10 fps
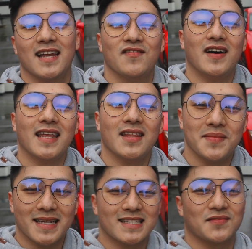And one of
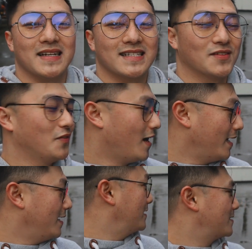the biggest reason
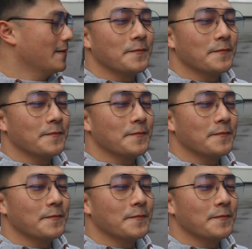why is,